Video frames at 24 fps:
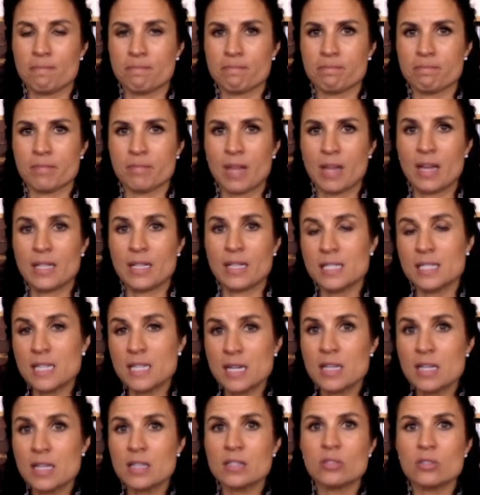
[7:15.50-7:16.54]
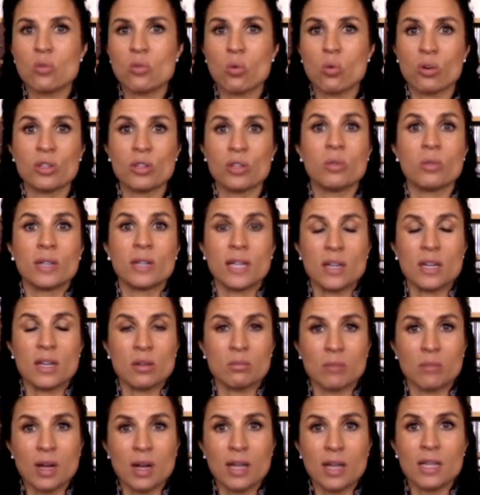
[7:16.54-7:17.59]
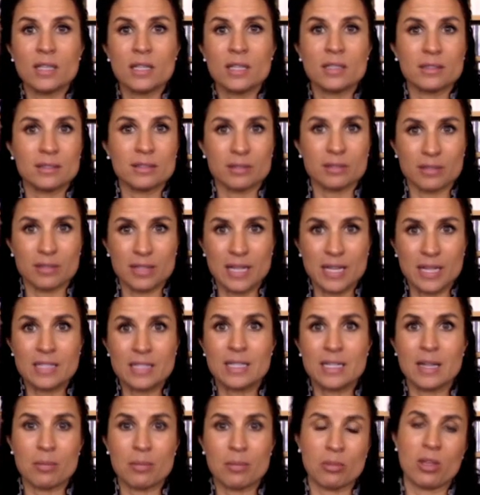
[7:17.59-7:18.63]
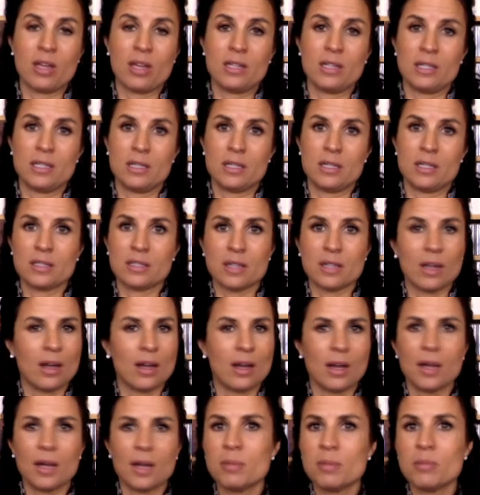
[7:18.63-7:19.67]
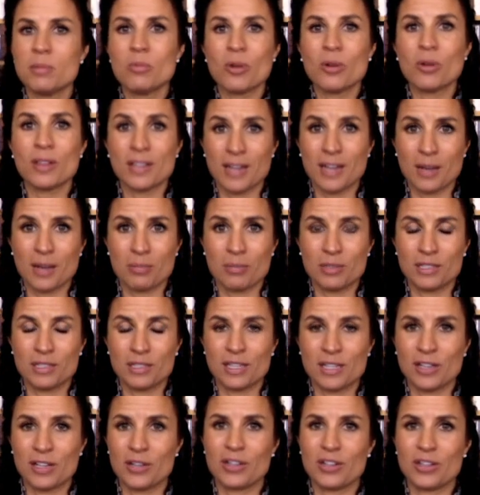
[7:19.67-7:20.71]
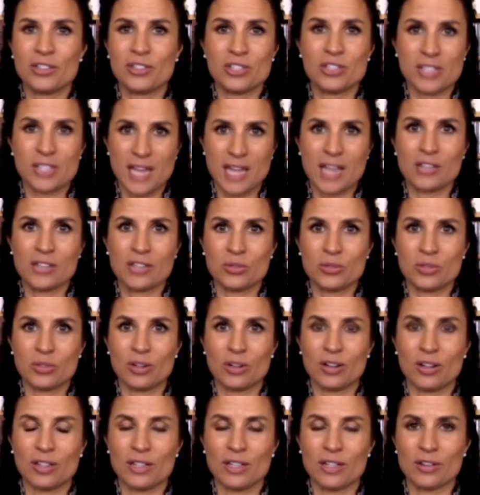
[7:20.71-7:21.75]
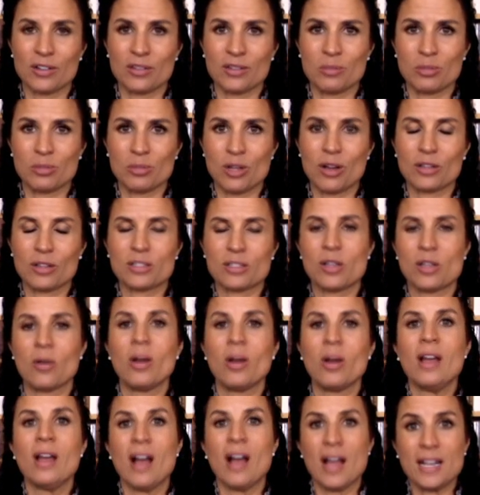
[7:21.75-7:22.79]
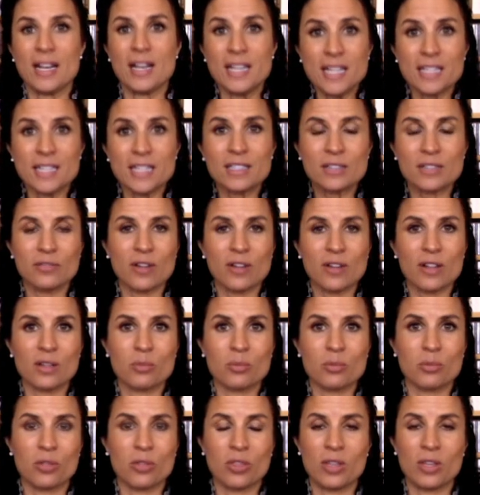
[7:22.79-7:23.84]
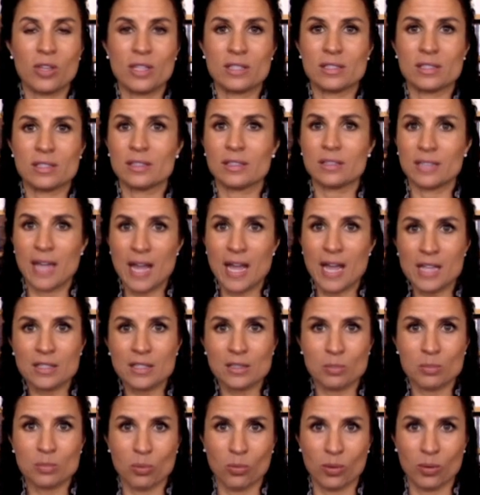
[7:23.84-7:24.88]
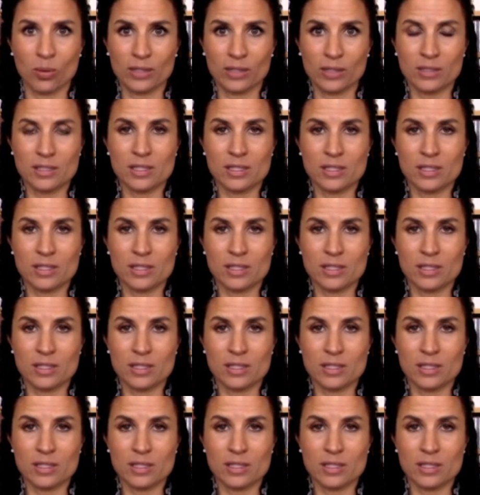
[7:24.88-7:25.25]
ideas, or you want to hear my in-depth ideas. I'd be more than happy to tell you. I just can't do it all here on the blog. So I needed to follow up with these last points,